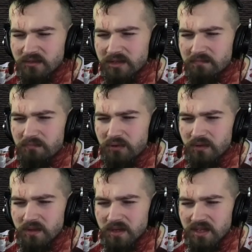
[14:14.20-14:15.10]
we
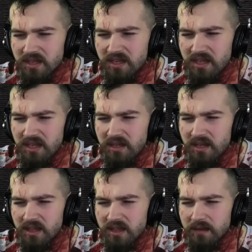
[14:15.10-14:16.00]
put the key
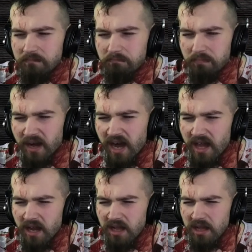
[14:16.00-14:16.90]
at the
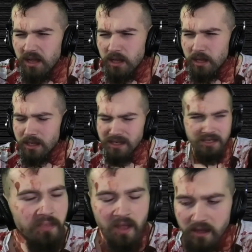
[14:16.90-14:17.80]

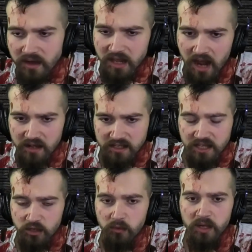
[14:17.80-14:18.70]
barrel? Regardless,
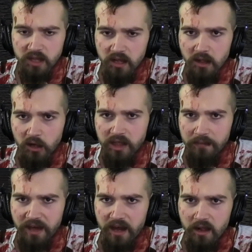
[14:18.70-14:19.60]
I do want to unlock that
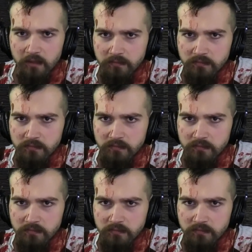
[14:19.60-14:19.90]
barrel.